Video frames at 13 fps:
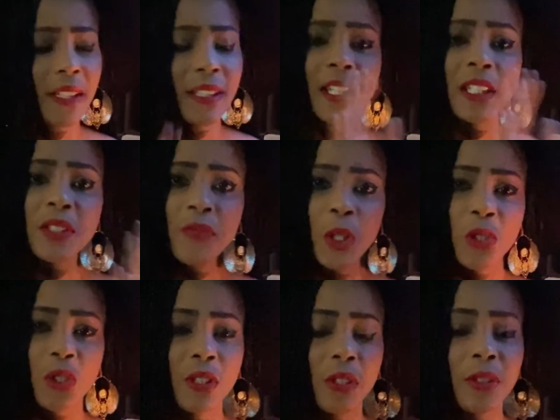its function.
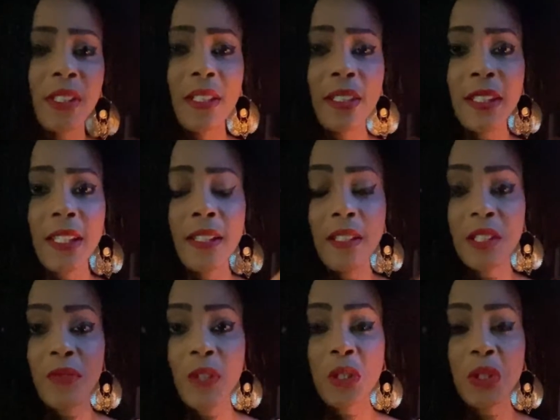You only need to tell it its
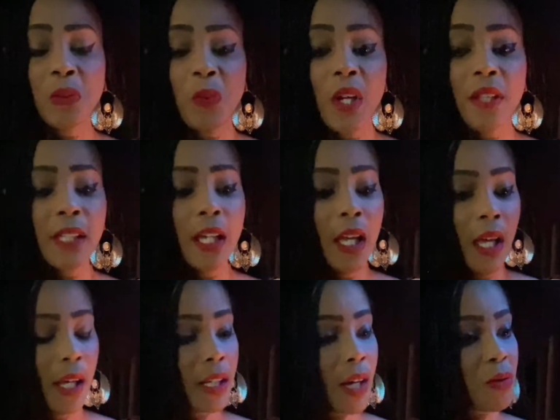function once.
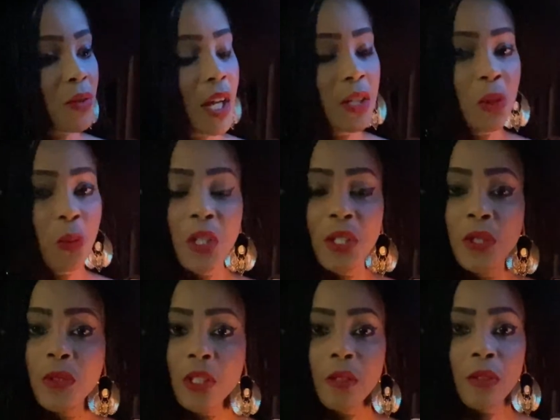And after that, you want to
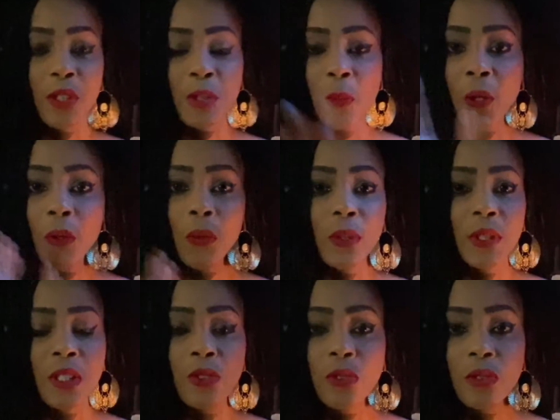use it. Okay, Sparkle, I
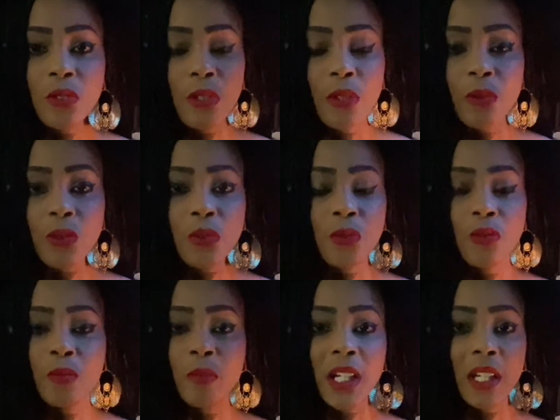need you to go to
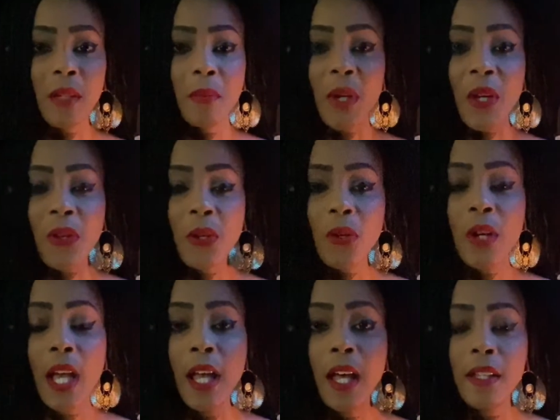my mother
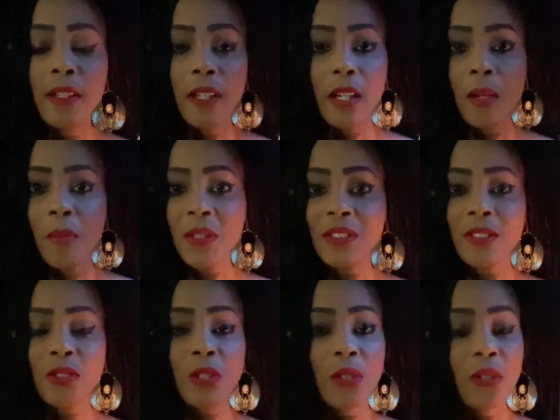and assist
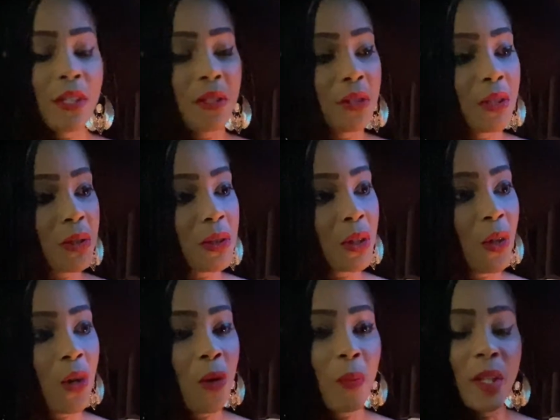her in the nursing
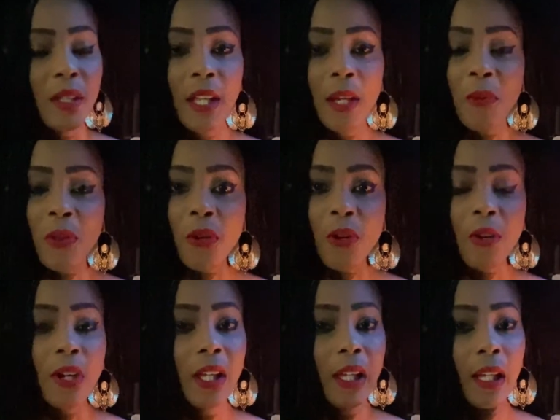home and lay with her
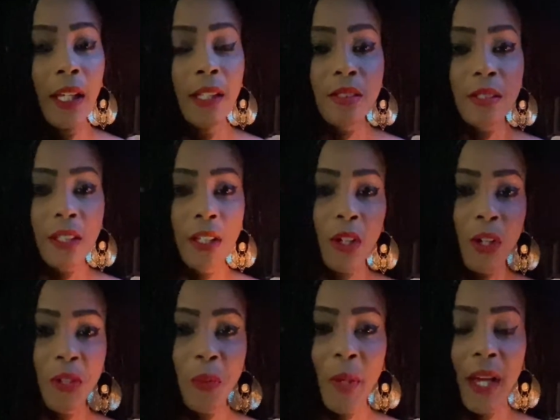until I call
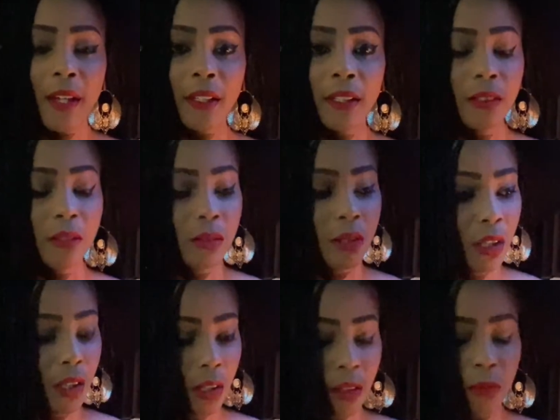you back and
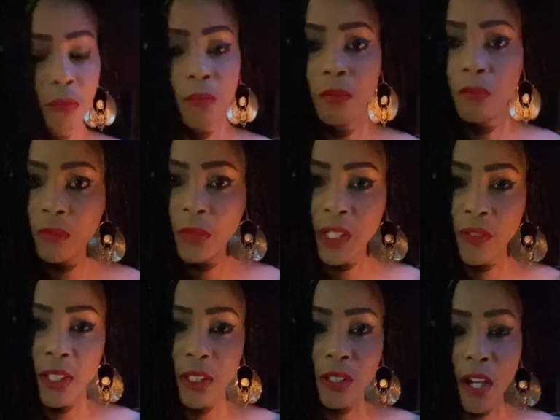give it
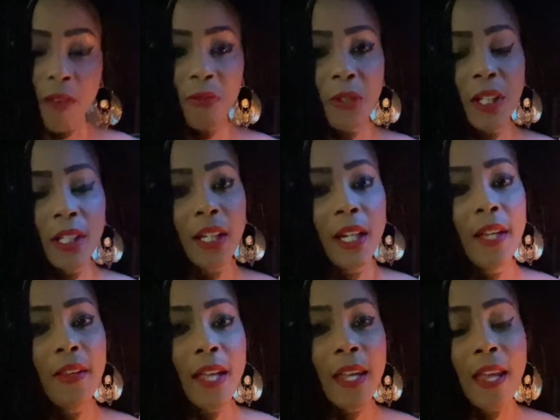its offering. And
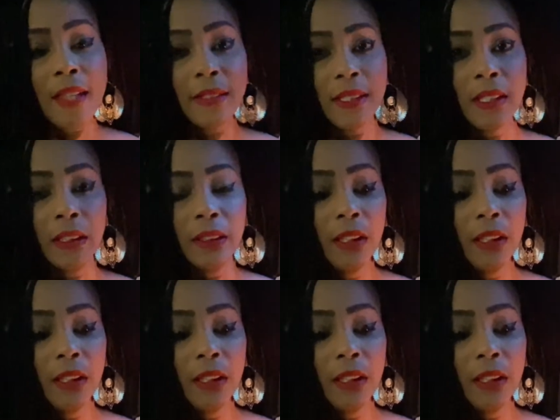then that's it.